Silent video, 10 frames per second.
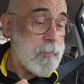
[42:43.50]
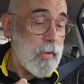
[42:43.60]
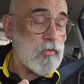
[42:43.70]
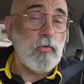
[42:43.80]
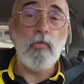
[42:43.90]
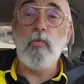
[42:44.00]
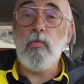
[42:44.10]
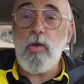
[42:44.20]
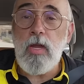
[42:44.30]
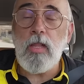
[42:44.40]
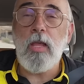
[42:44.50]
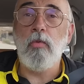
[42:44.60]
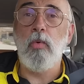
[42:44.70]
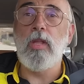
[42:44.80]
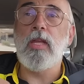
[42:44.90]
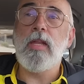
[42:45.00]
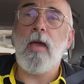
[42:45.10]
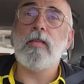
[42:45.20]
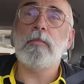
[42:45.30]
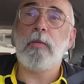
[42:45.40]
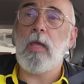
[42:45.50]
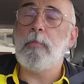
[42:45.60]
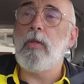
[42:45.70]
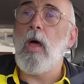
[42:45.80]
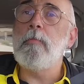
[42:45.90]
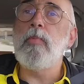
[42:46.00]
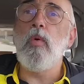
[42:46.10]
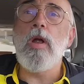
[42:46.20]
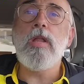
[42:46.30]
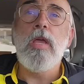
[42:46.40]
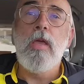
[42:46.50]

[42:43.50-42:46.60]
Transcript: a bunch of really, really nice people on board.